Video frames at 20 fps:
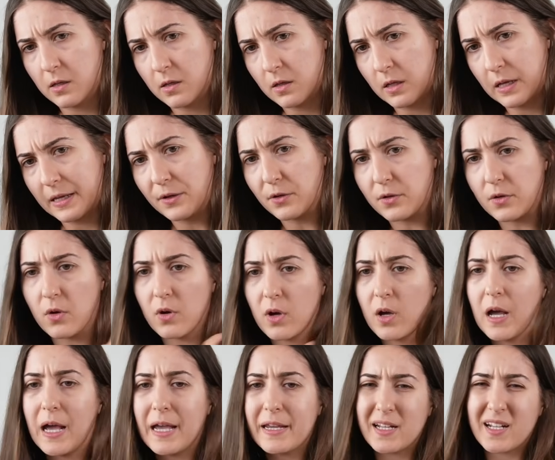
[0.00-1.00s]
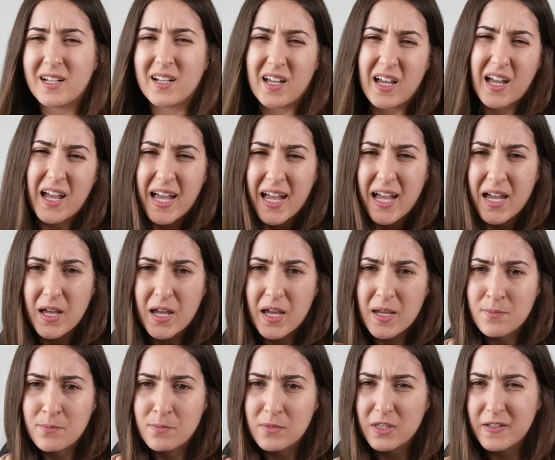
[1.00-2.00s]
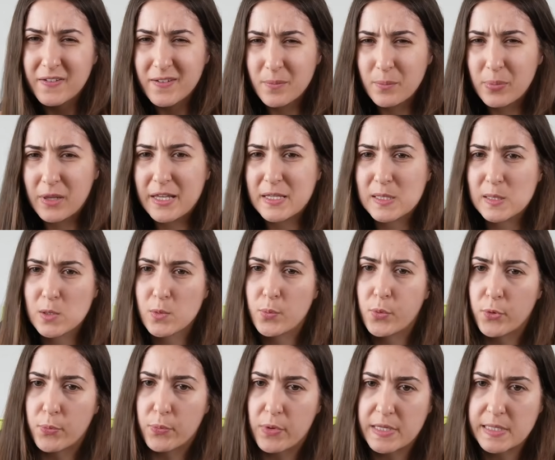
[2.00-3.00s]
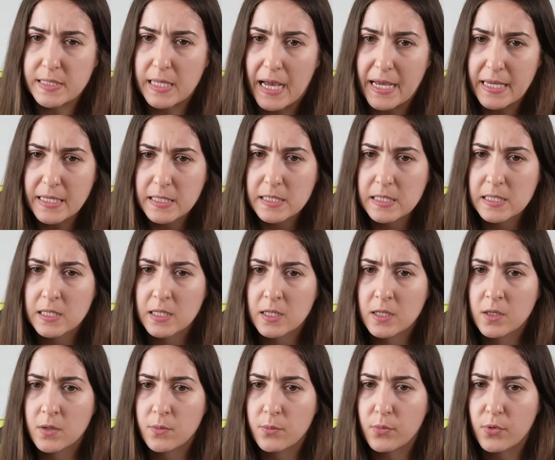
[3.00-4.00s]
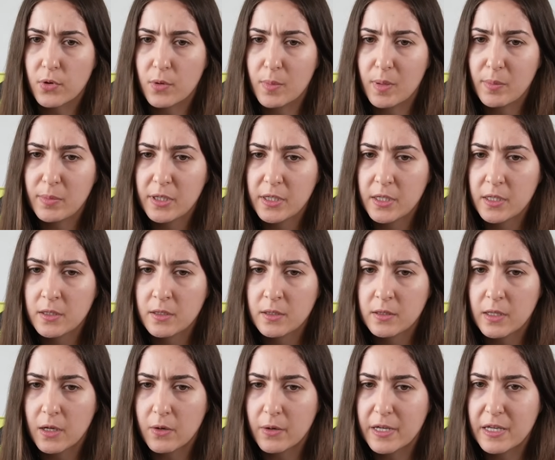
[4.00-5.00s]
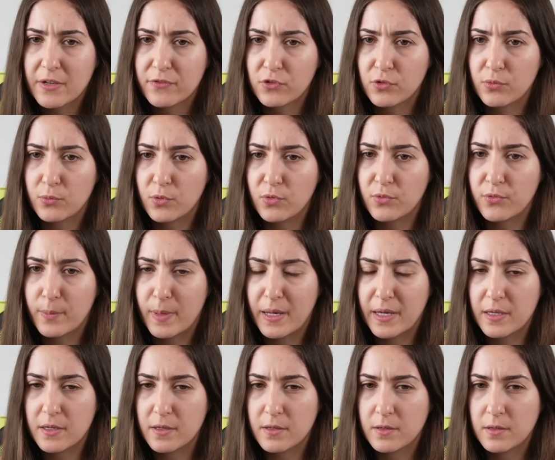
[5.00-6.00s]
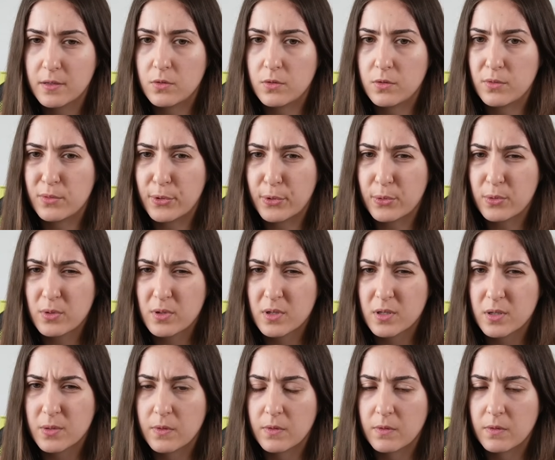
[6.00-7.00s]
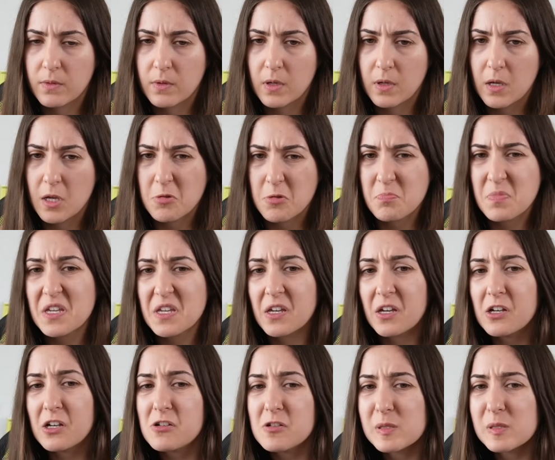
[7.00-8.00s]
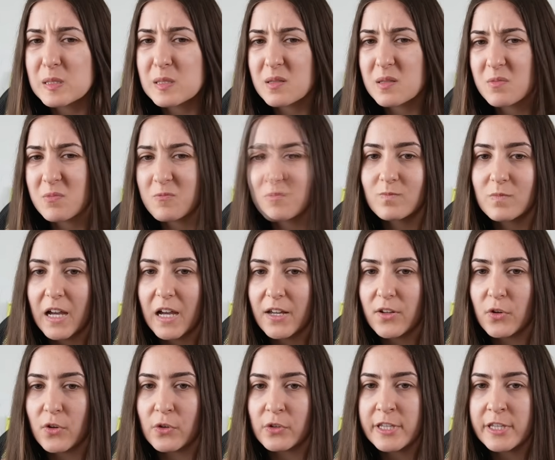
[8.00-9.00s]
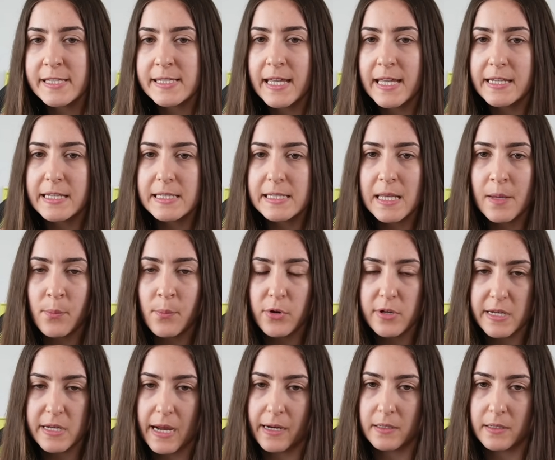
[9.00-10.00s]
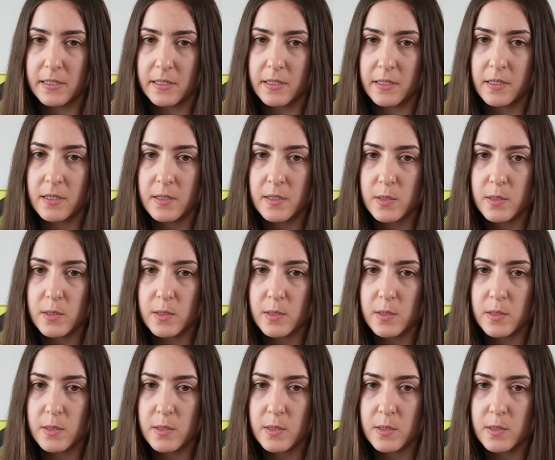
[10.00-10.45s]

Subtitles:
I don't know, I didn't play super precise, probably. Now I have to move my rook. Because, I don't know, this knight is unprotected.